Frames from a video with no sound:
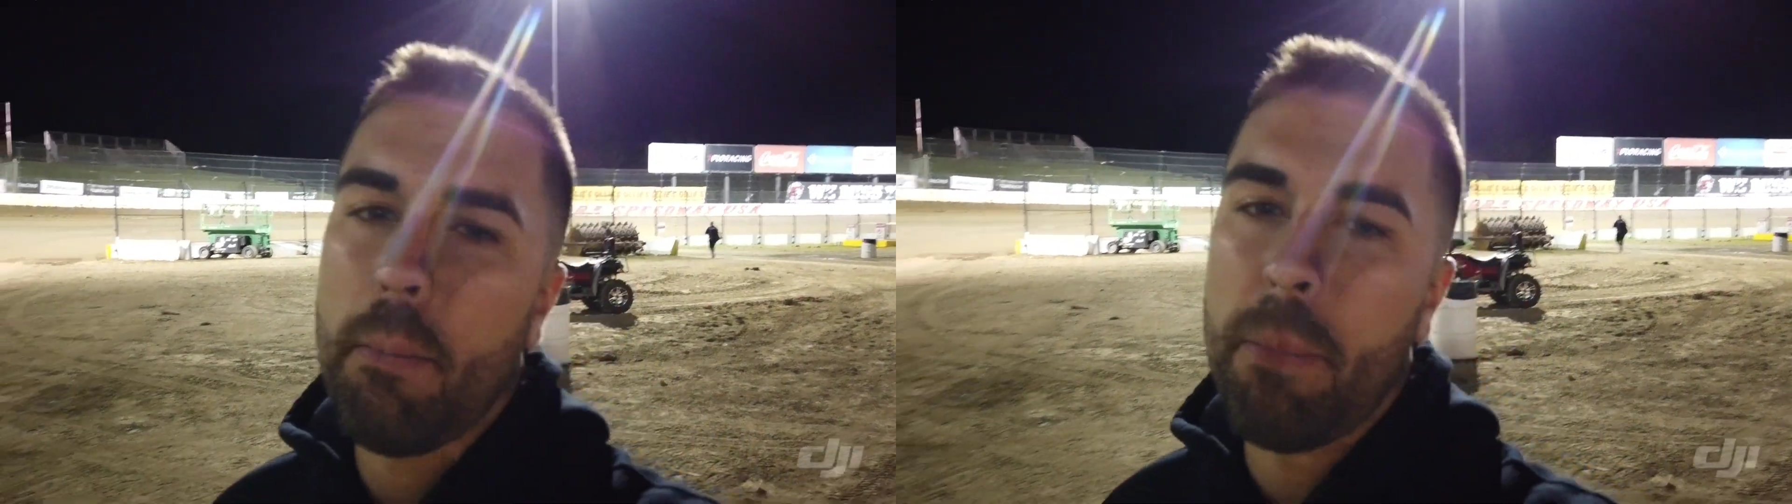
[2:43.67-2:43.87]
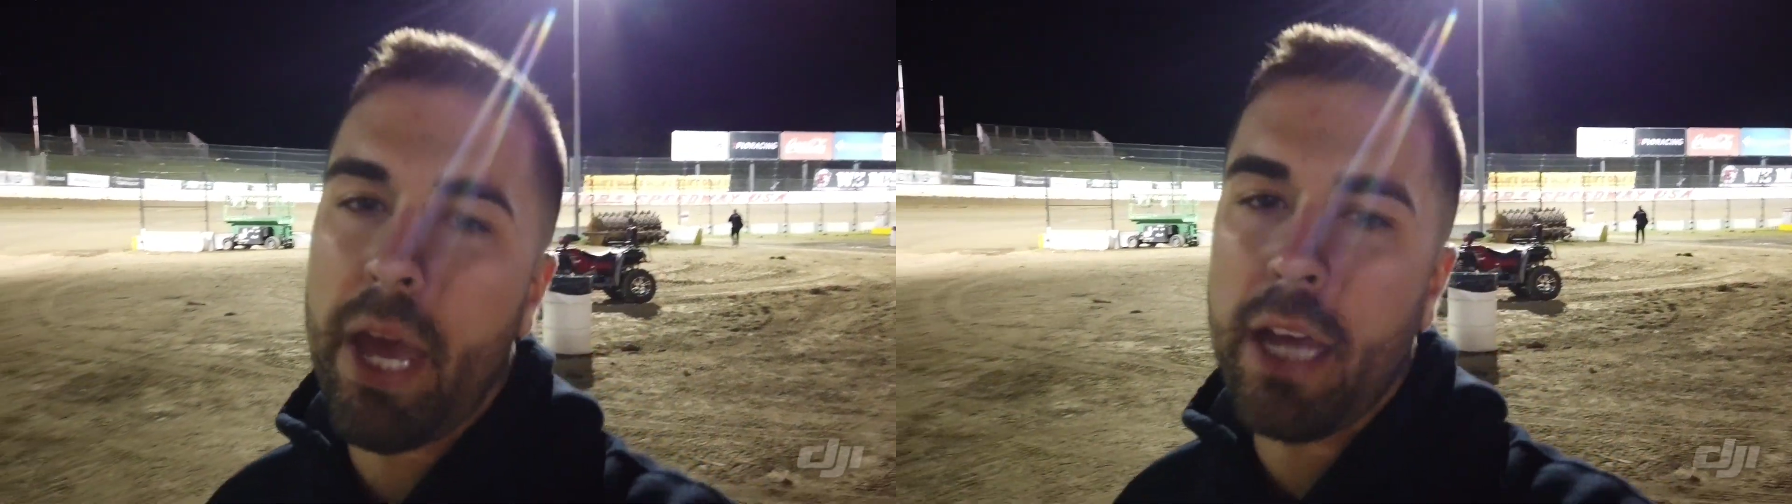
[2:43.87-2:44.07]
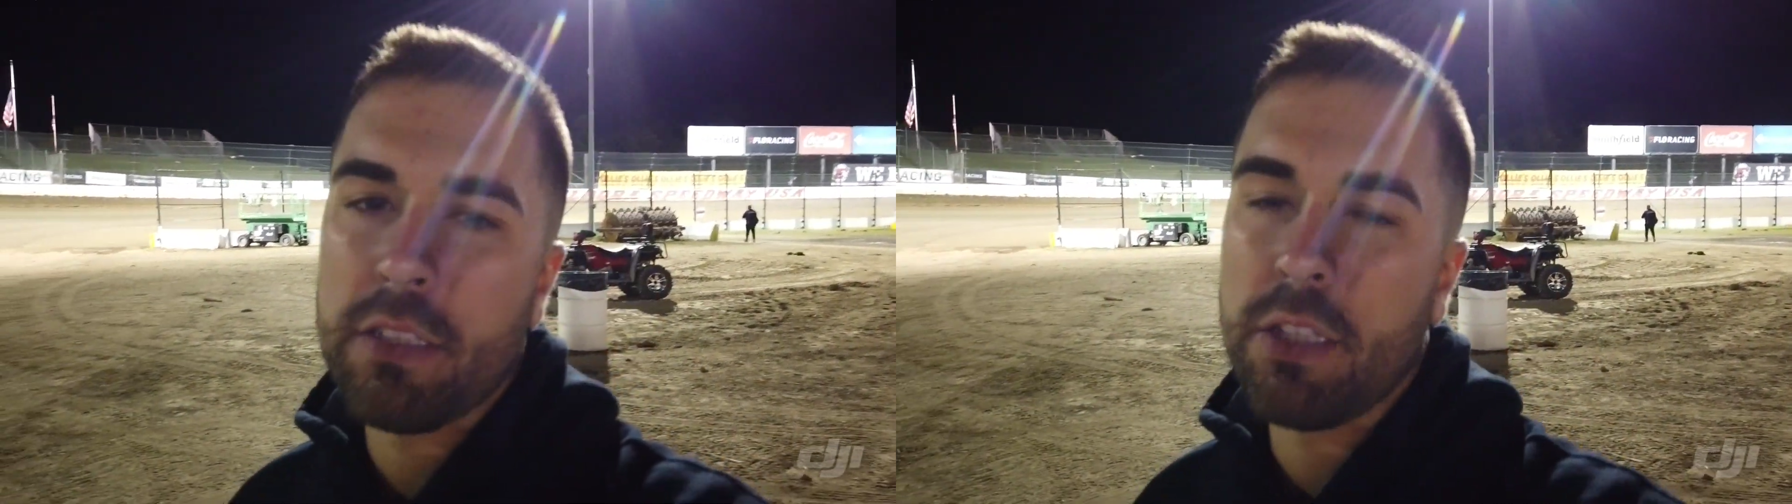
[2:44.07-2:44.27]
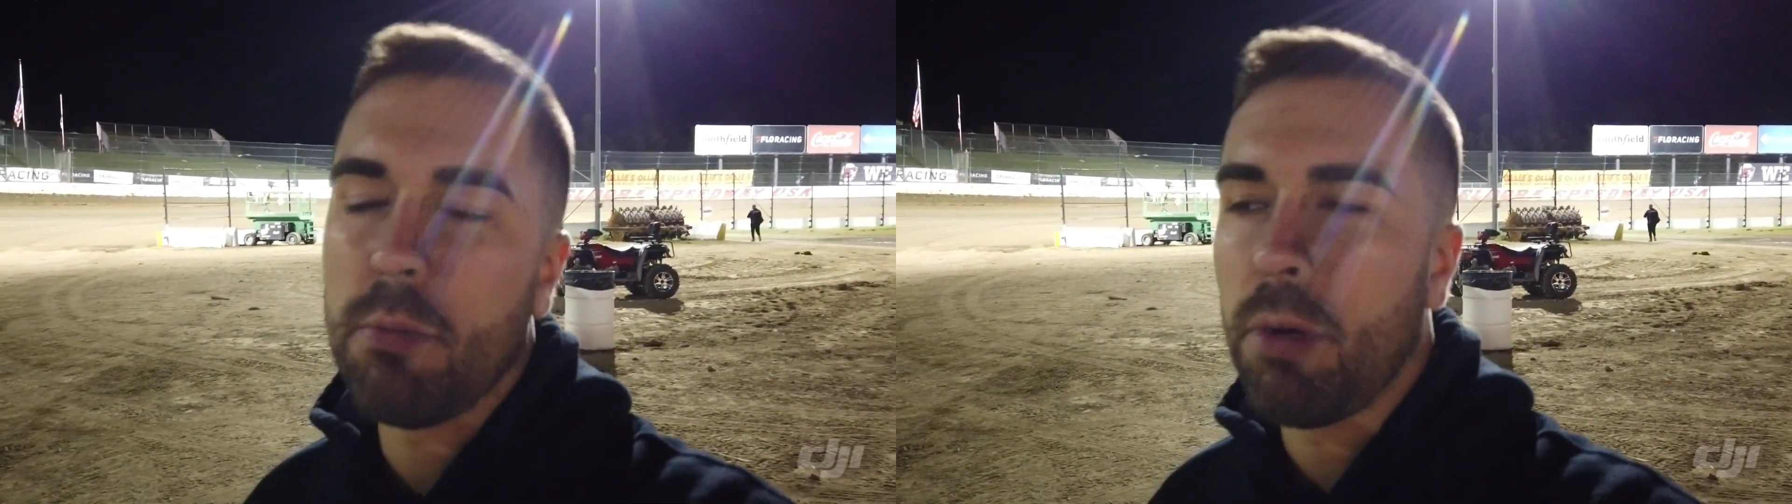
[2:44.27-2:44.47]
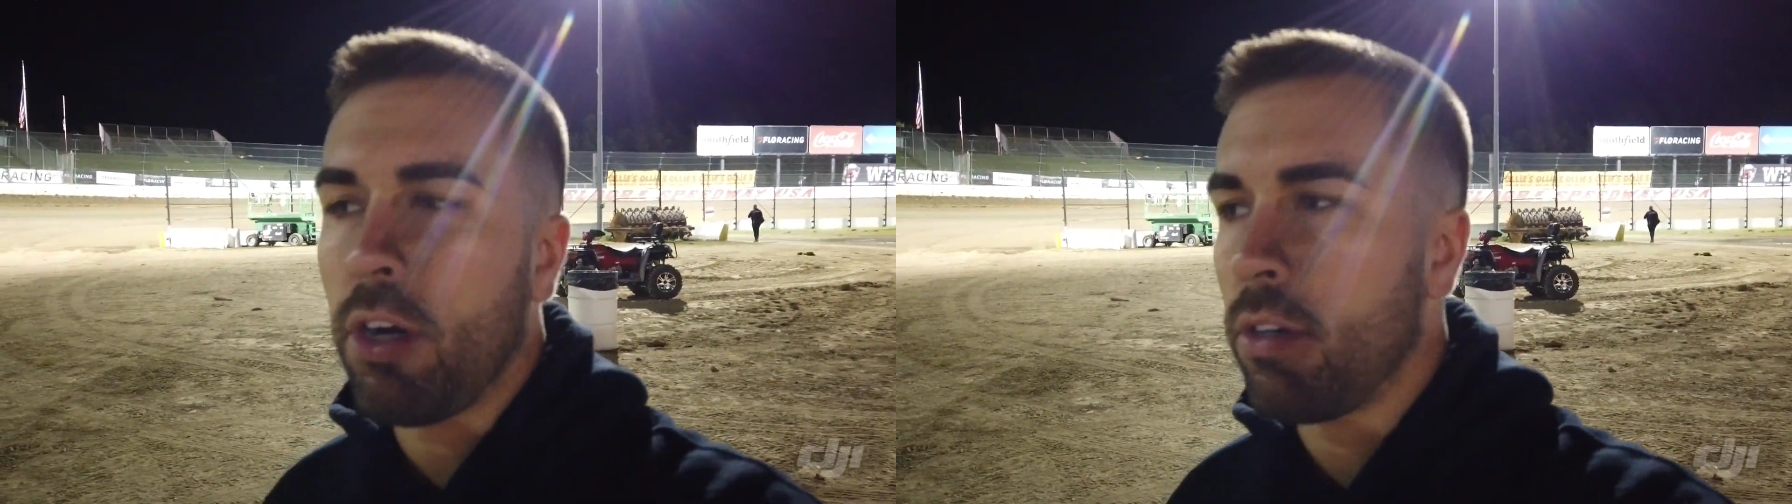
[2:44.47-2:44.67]
bad to
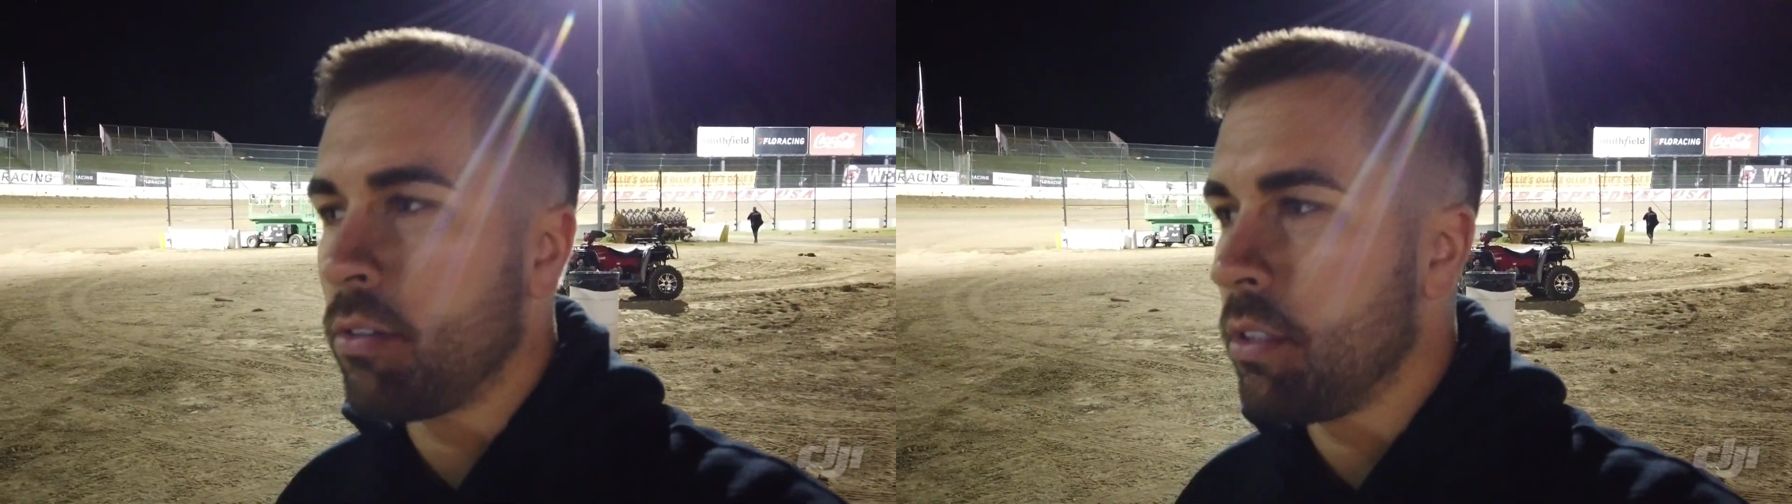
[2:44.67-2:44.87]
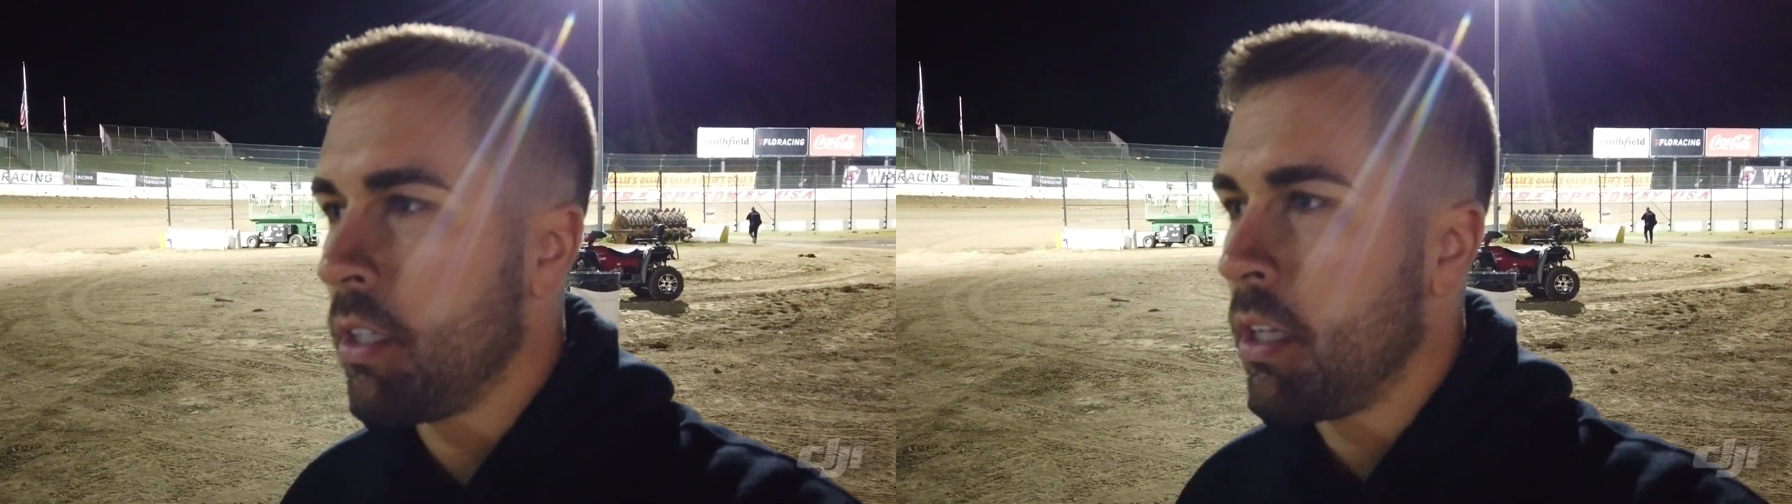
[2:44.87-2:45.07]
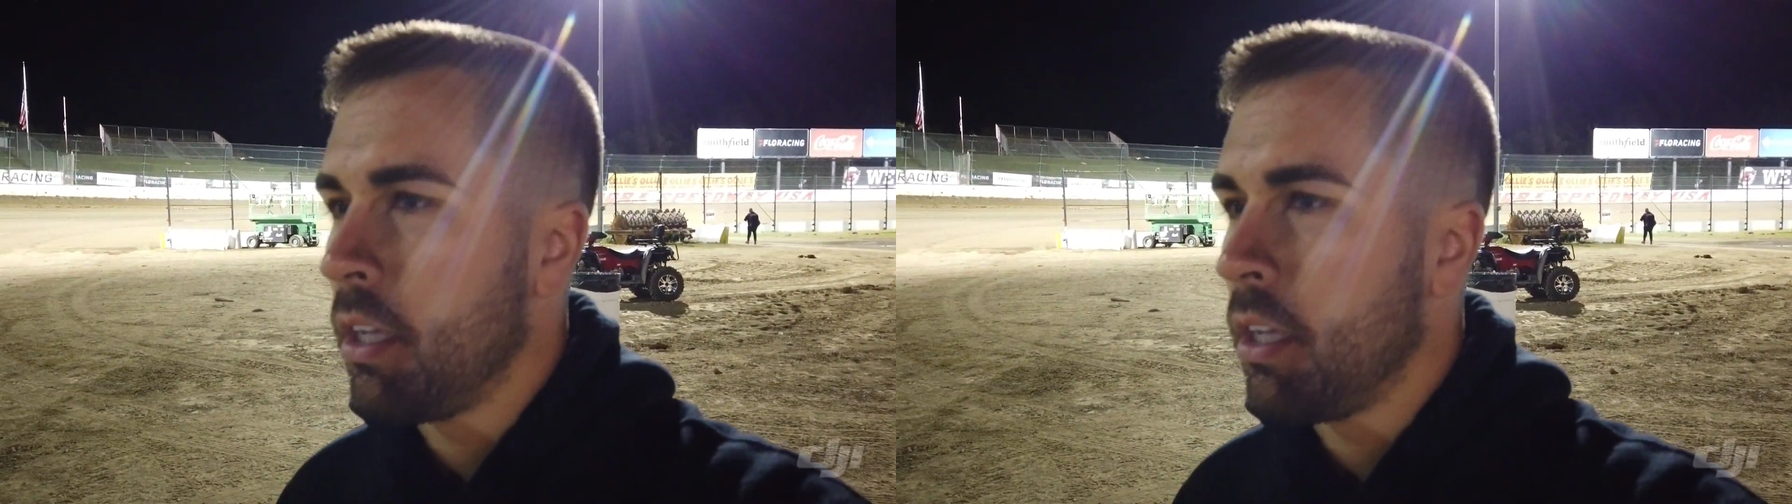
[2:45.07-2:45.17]
the bone.